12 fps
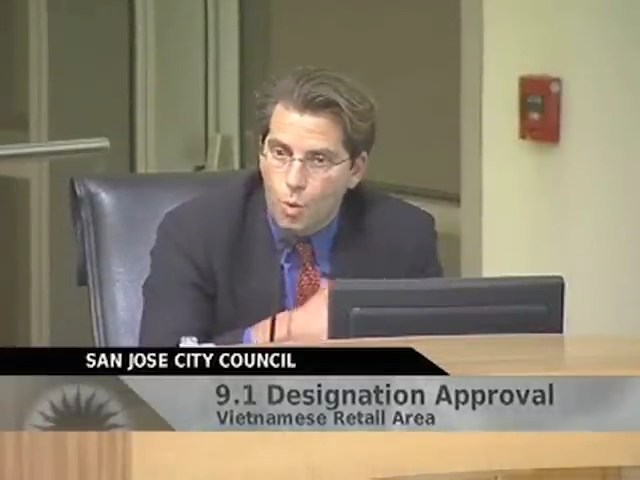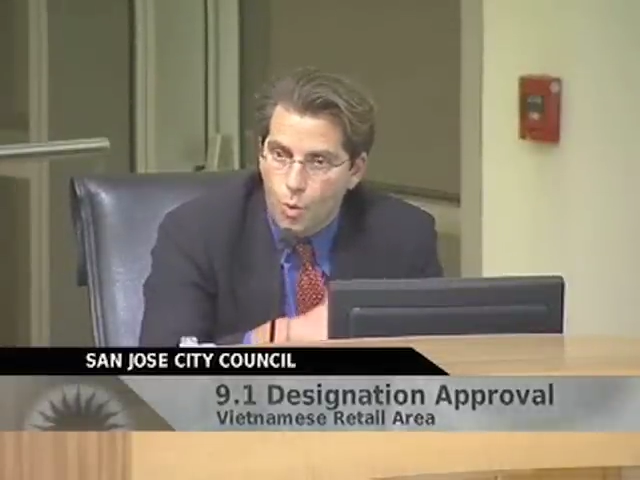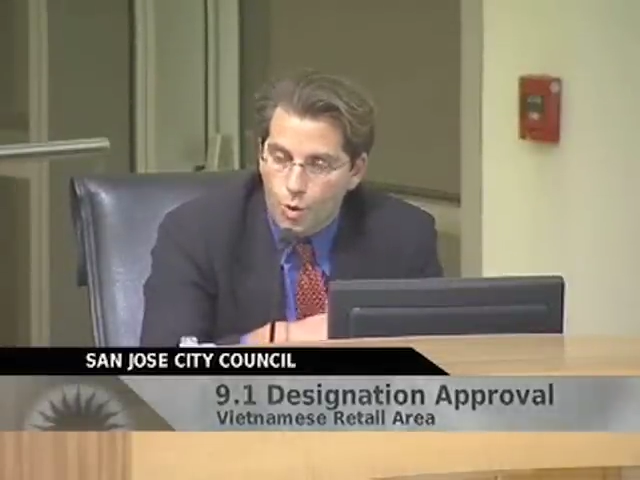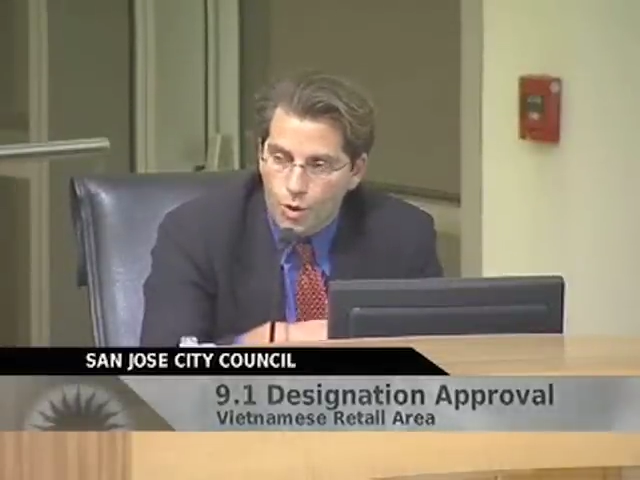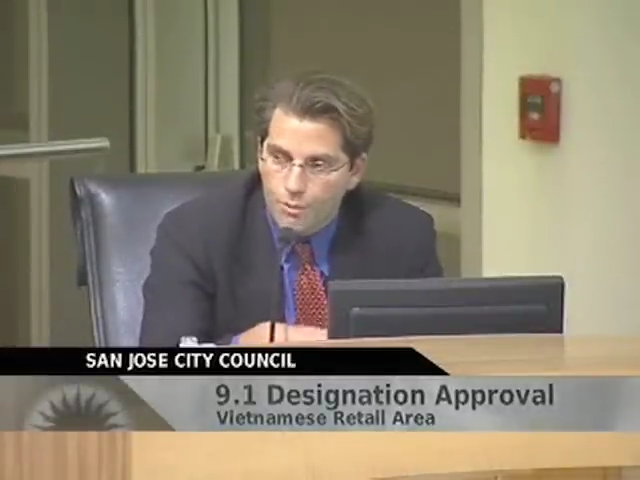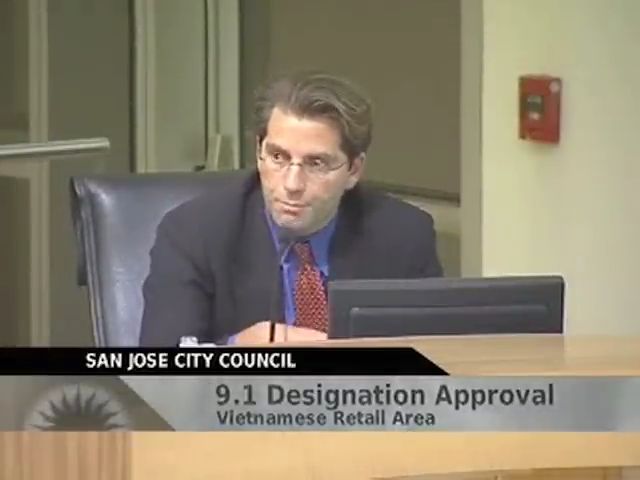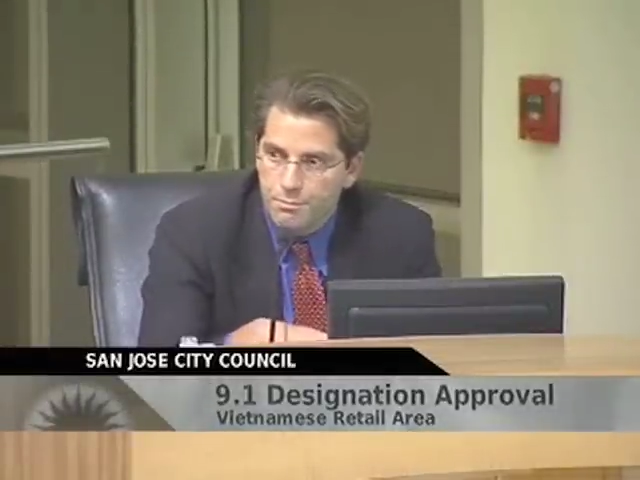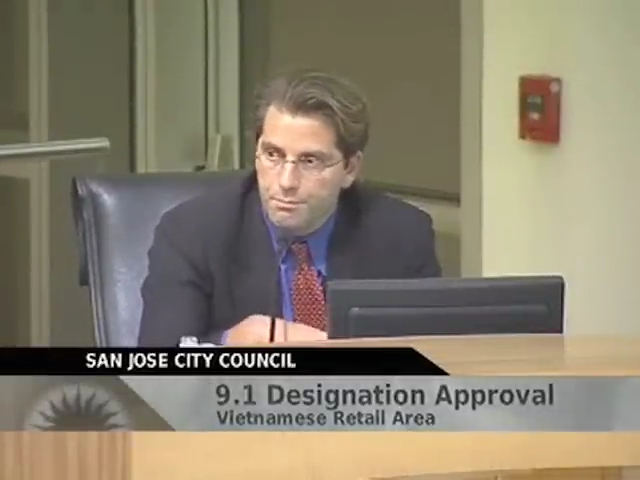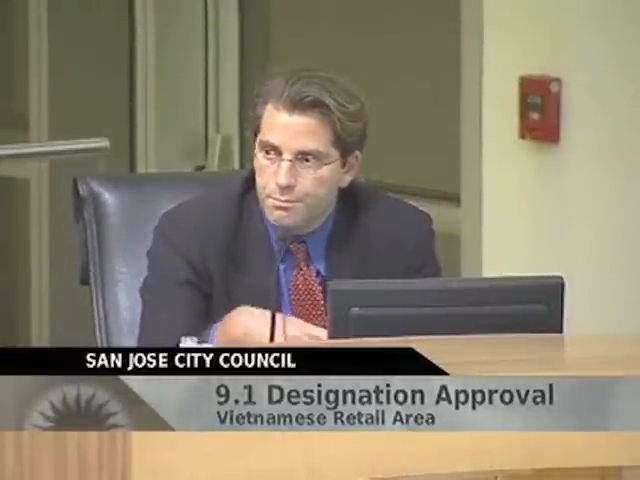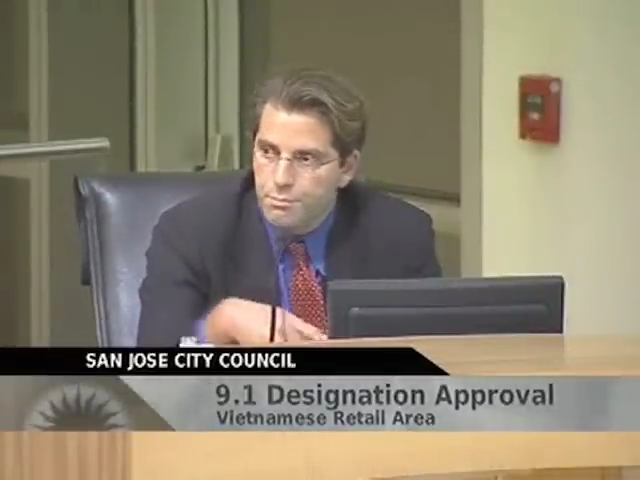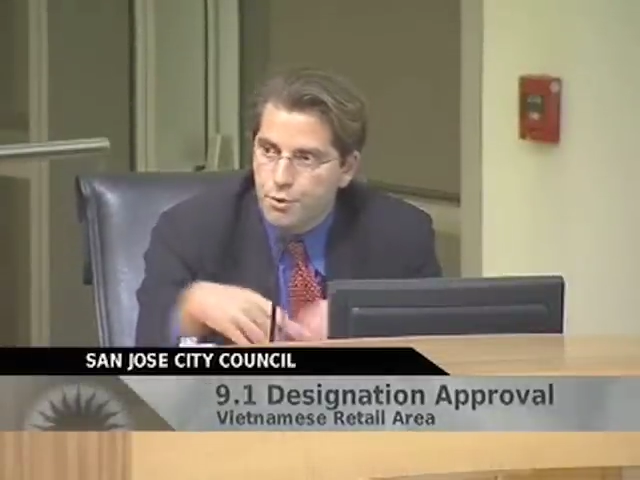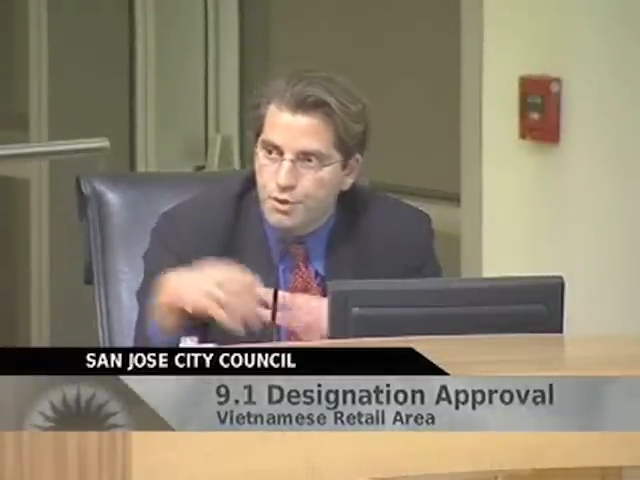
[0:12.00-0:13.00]

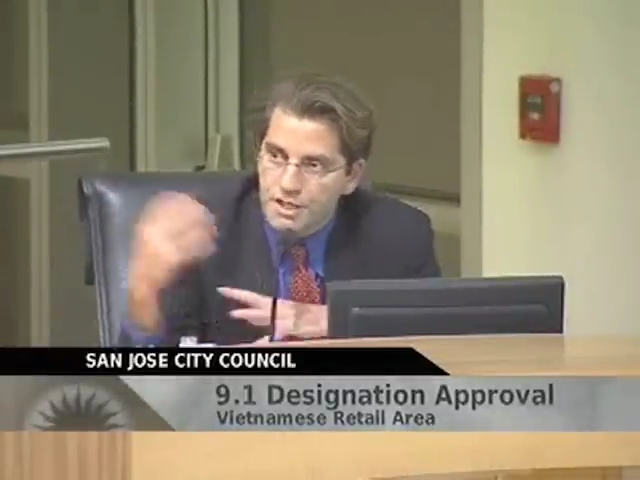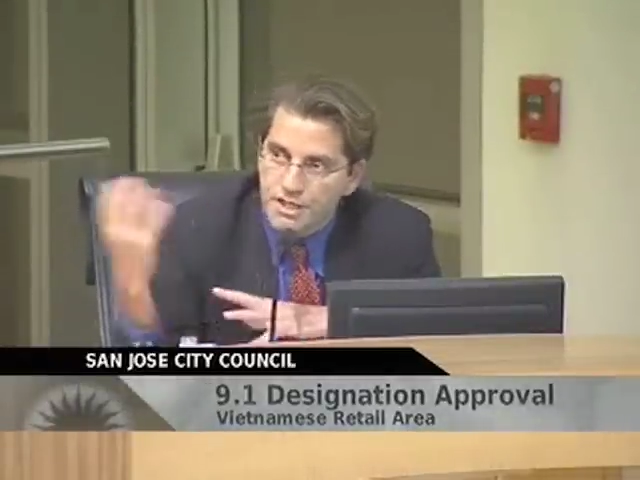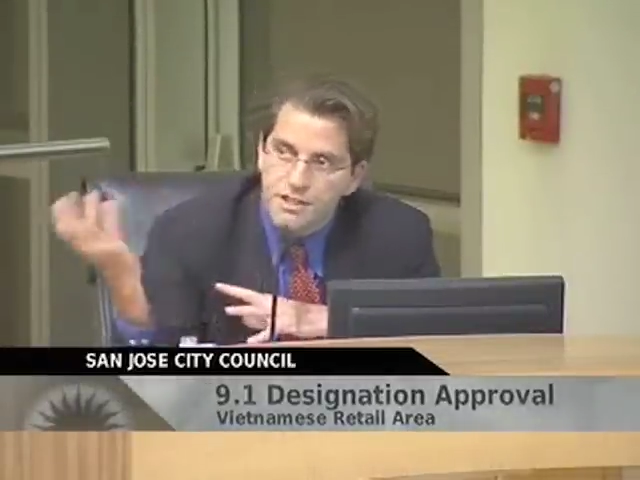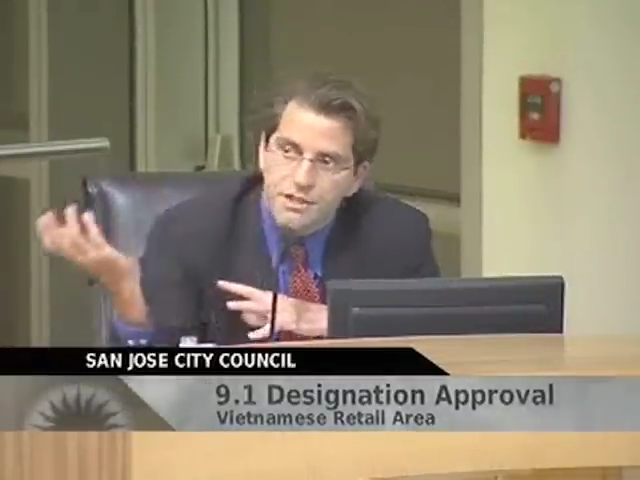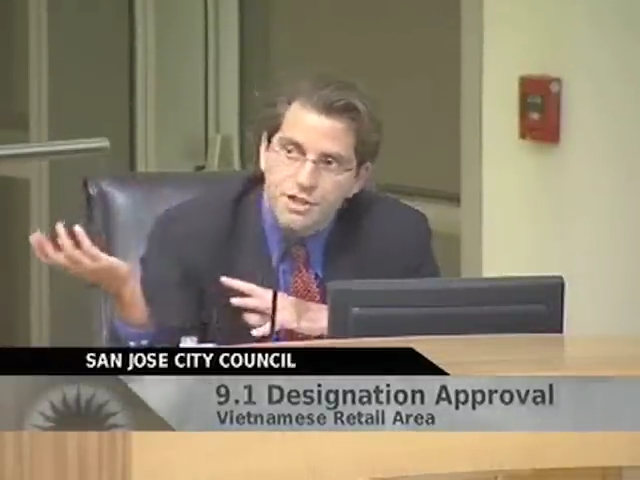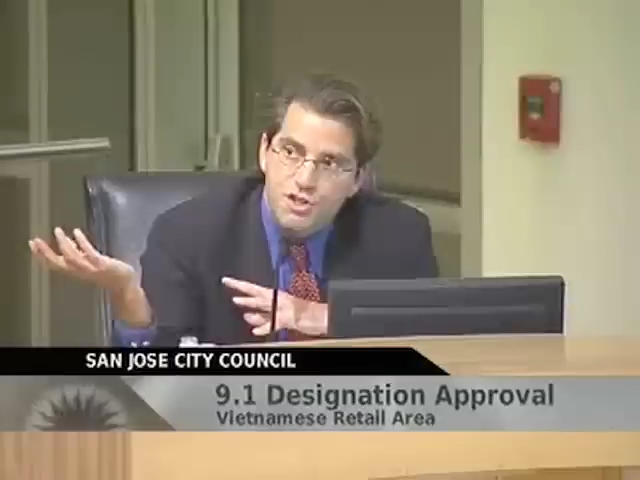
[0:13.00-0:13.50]
or putting it into